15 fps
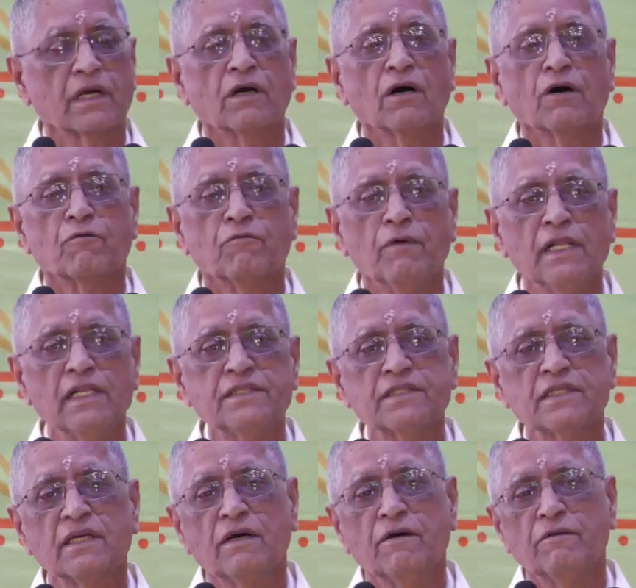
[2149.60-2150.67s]
God wills,
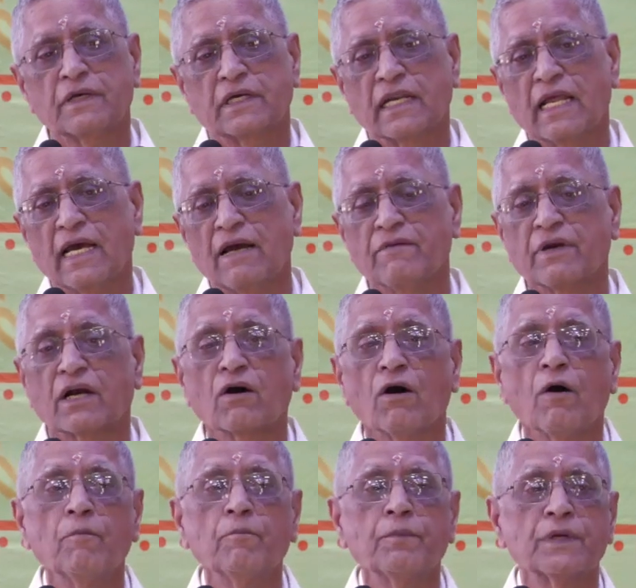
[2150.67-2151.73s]
we can have a
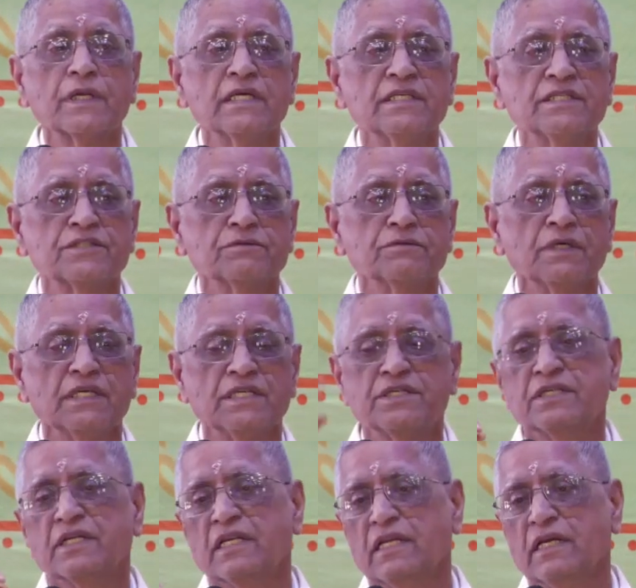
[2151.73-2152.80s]
comprehensive
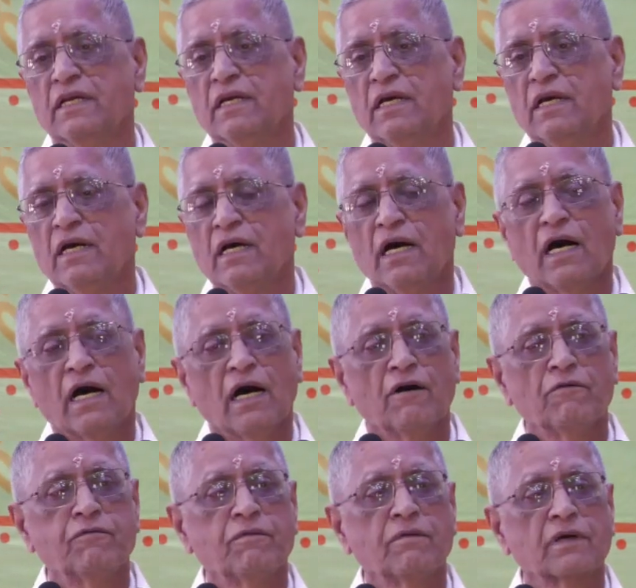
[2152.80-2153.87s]
history
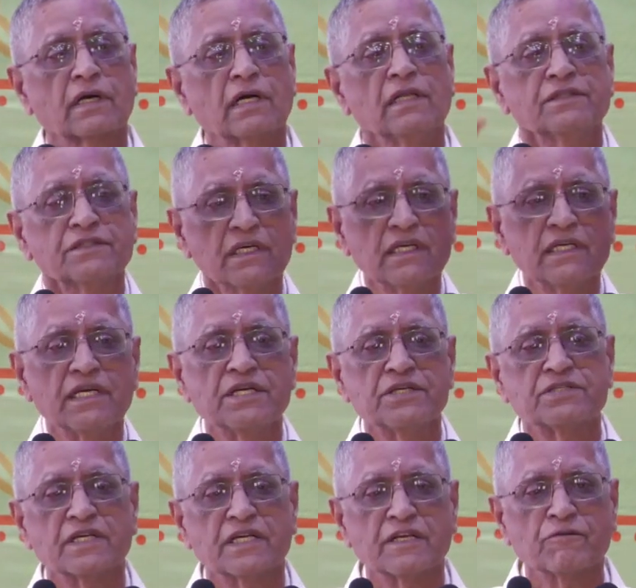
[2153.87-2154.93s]
of cultural
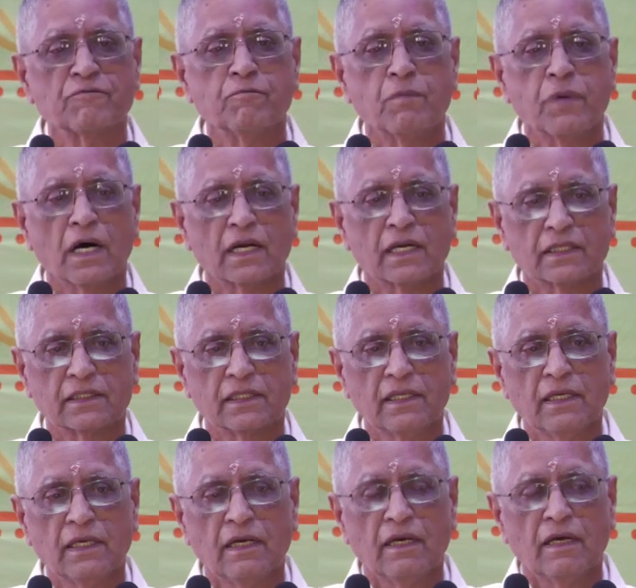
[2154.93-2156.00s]
history of Bharat,
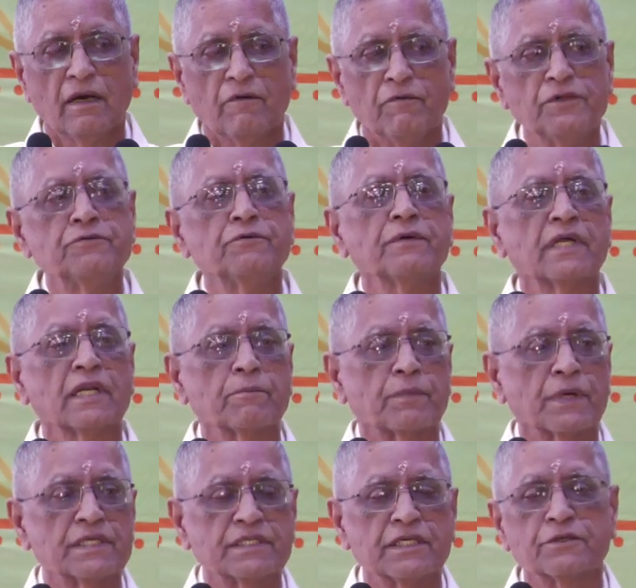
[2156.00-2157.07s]
which we can
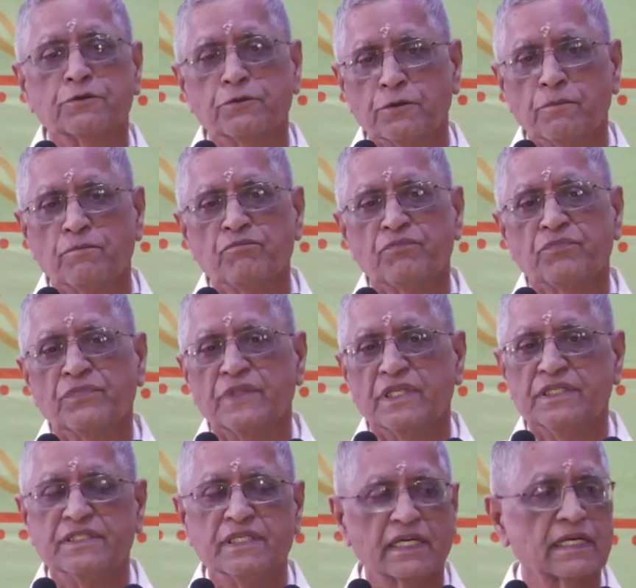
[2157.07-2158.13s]
present to
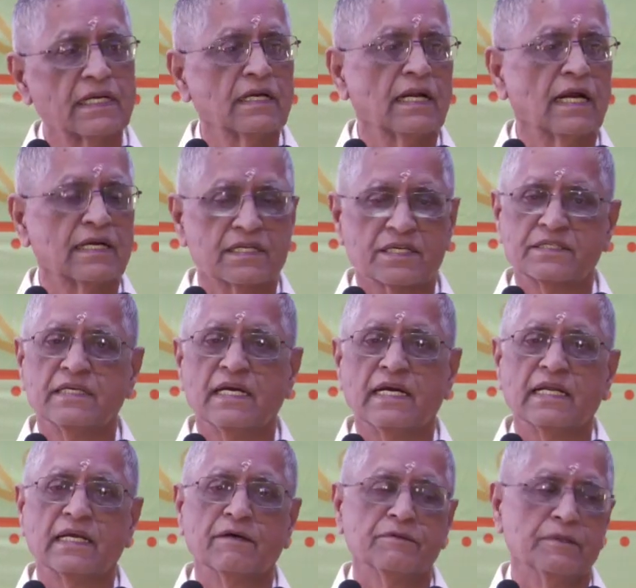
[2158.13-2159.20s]
the general
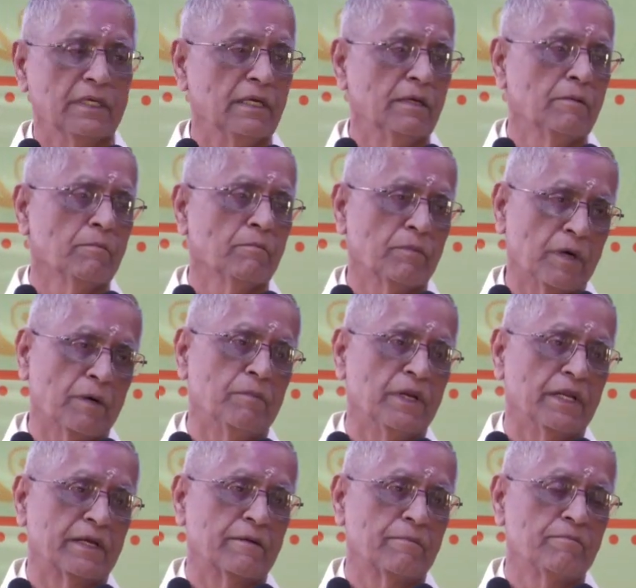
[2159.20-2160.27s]
understanding of the
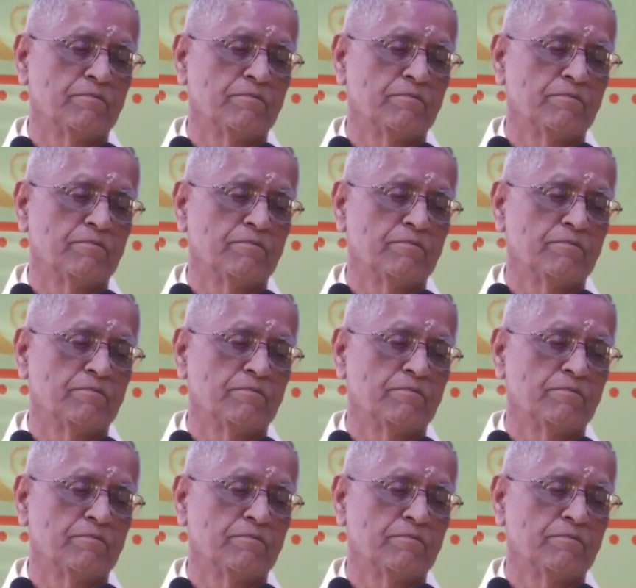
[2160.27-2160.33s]
public.